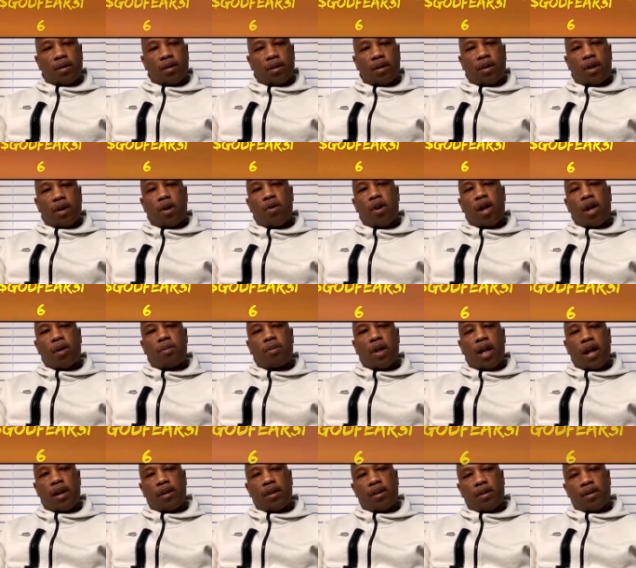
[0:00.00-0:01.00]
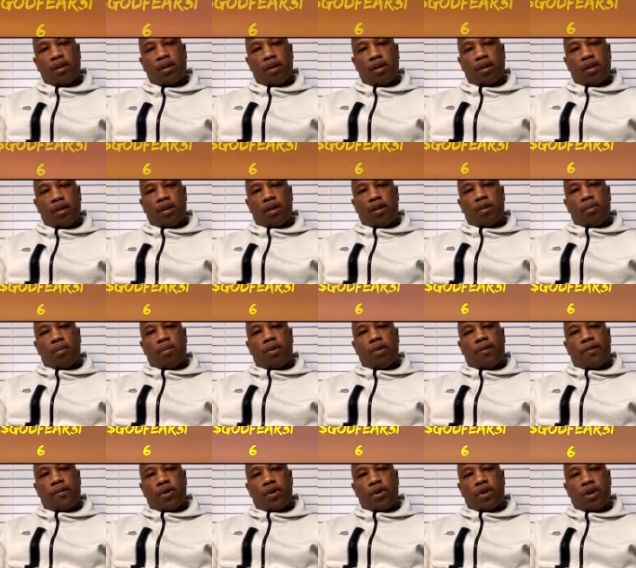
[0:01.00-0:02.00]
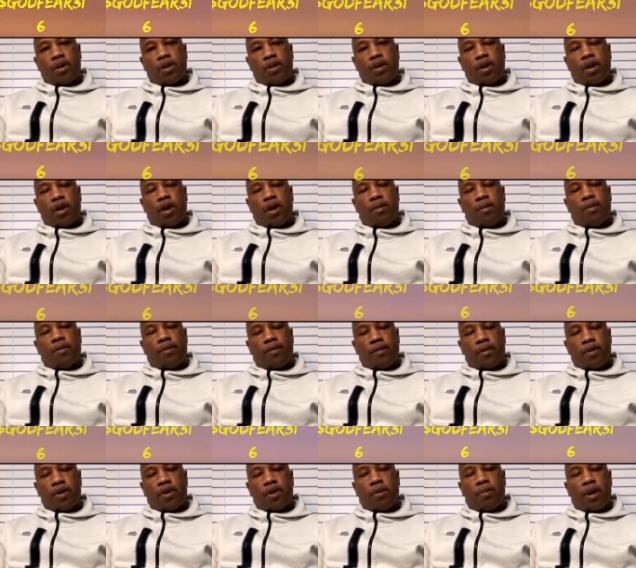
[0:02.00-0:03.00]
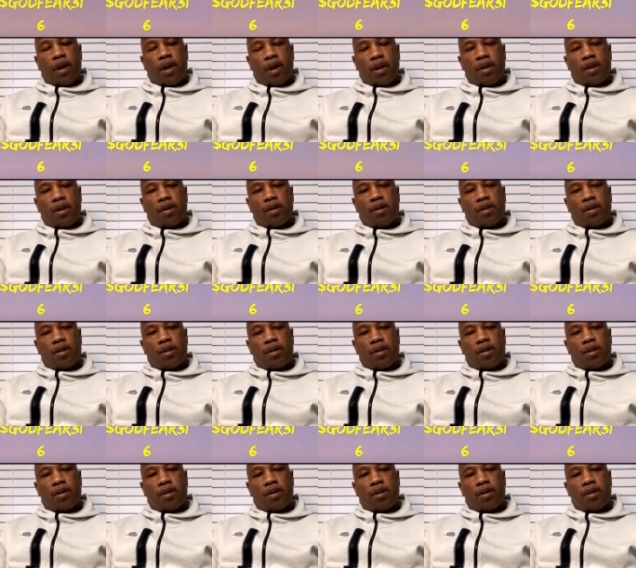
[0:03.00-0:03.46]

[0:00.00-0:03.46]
with uh, Kodak, Kodak mm. Black. Before. Mm.